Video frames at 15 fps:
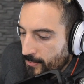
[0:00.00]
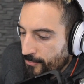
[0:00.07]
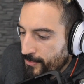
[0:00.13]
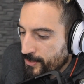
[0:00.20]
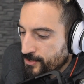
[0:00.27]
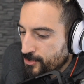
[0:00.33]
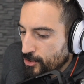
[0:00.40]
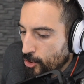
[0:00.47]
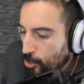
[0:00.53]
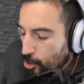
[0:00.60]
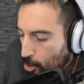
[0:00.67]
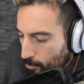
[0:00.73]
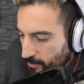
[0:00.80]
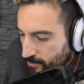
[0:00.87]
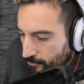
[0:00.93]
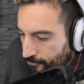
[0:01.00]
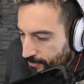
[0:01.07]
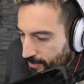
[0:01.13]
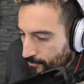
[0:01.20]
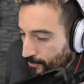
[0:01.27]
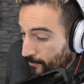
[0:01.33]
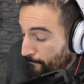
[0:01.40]
this going to
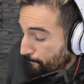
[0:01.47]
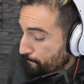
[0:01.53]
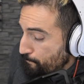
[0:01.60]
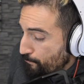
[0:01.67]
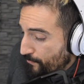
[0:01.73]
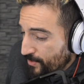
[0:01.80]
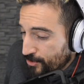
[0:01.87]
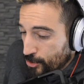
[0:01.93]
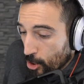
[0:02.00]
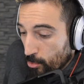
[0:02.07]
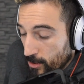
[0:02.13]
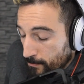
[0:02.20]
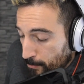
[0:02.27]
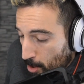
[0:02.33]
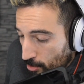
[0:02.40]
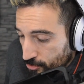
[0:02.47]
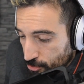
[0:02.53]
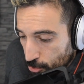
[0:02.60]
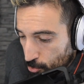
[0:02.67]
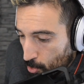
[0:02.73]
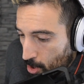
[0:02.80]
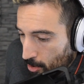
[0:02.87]
failure, this going balls
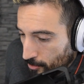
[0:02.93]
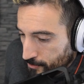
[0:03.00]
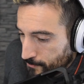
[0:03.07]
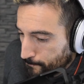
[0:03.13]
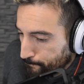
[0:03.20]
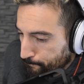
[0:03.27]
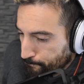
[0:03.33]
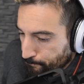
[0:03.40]
to the walls